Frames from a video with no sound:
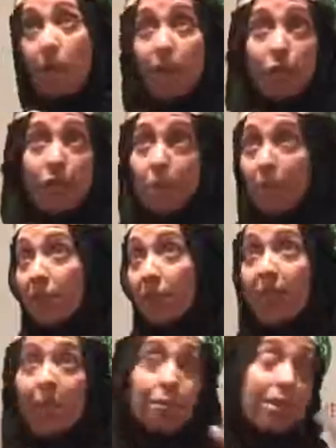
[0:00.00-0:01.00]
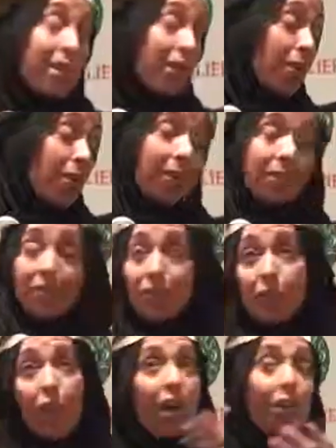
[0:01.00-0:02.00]
I read about that. I was like, oh,
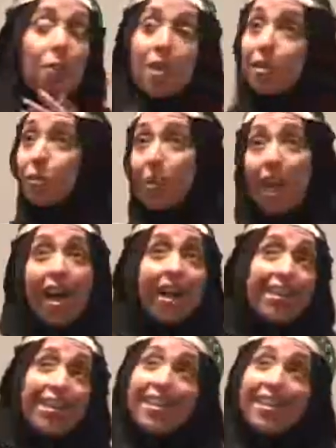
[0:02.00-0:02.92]
no, I don't want to do that.